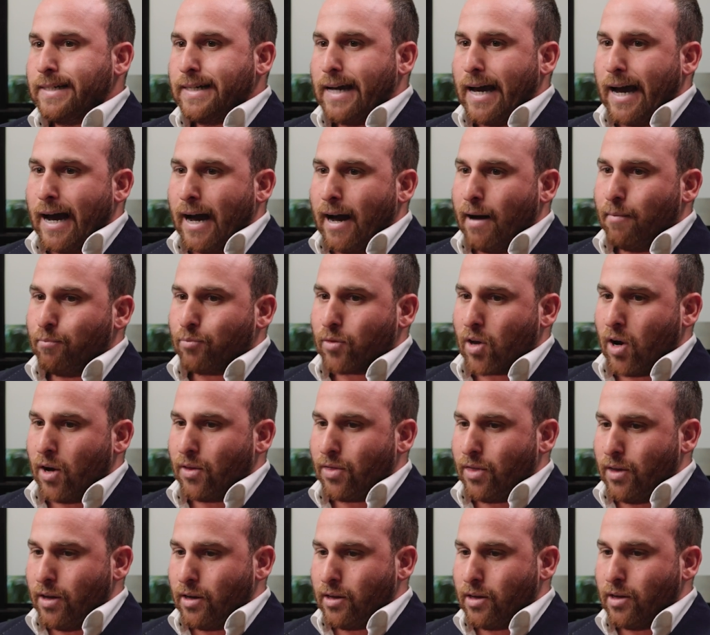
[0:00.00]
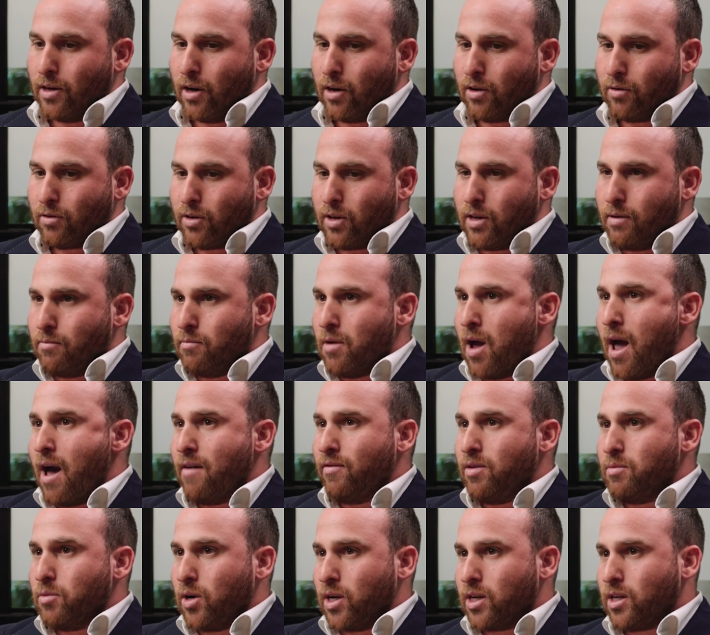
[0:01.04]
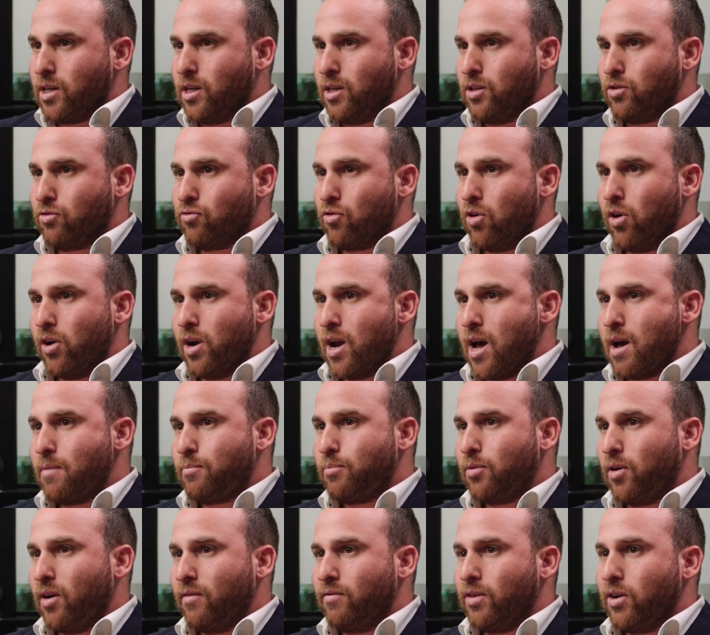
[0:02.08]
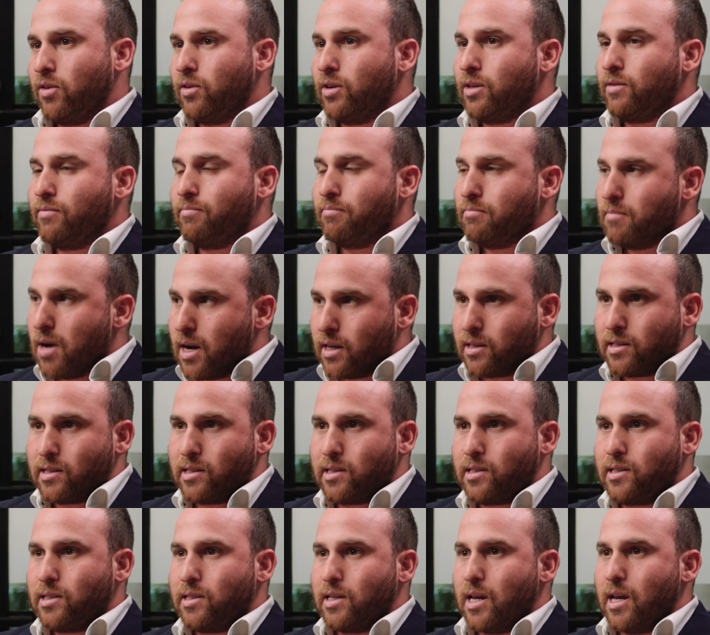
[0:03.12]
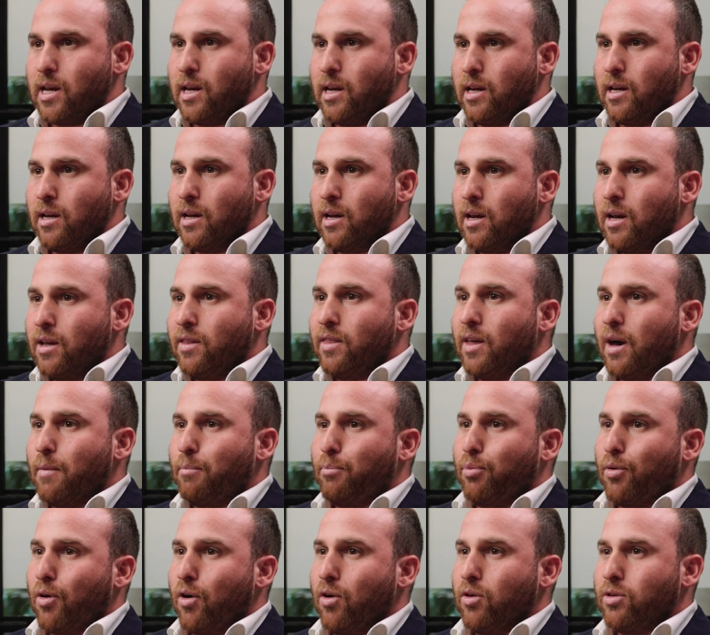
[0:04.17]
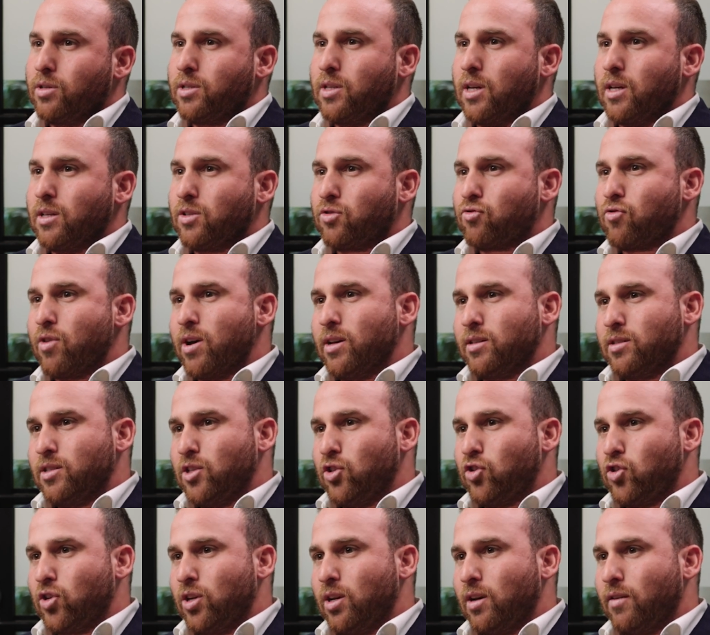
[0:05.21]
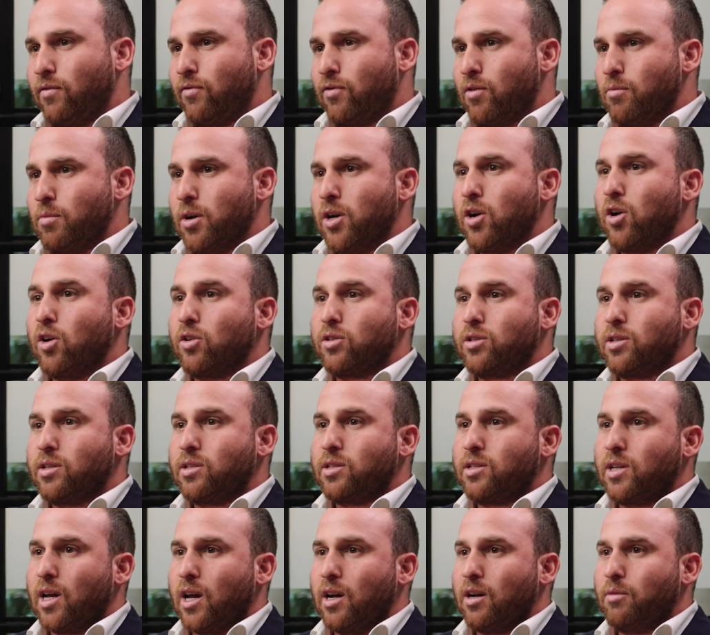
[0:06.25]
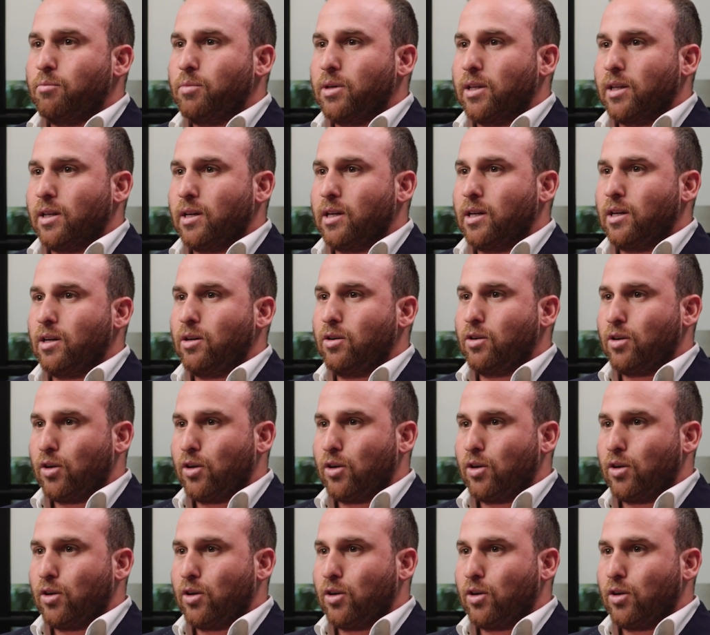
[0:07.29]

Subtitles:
I think, having my kids grown up, I very much see that process transitioning from a non-sustainability